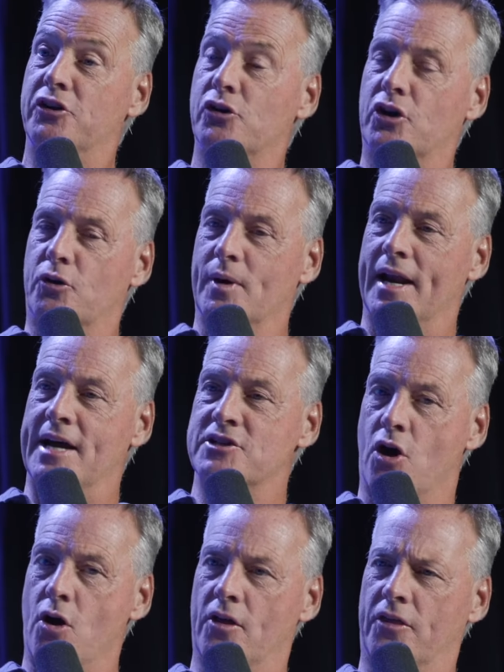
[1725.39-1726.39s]
you're going to realize
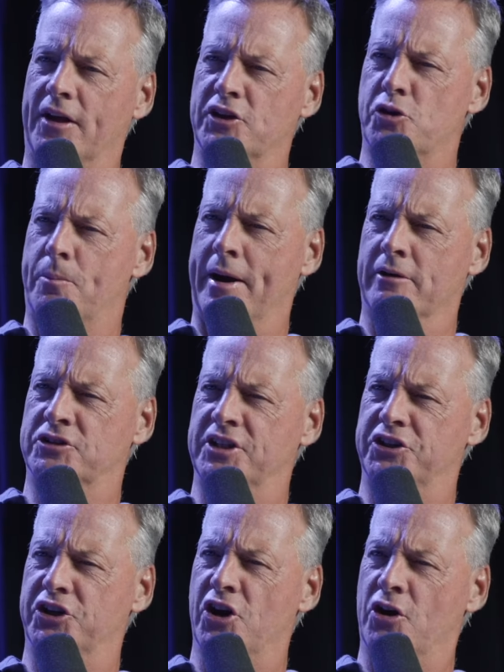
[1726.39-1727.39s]
all the things your parents
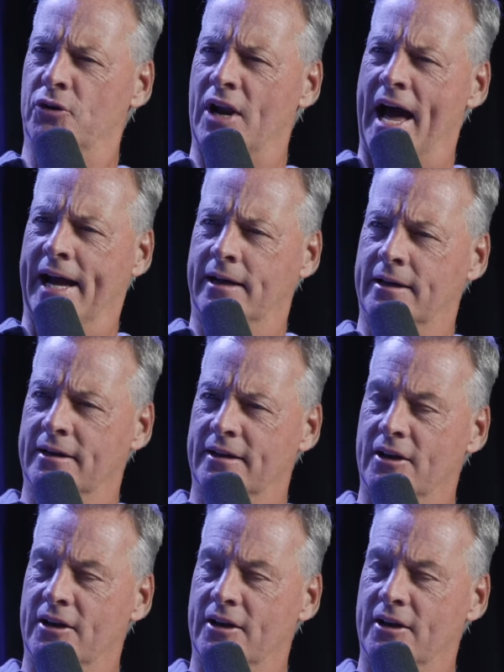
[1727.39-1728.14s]
did you don't like.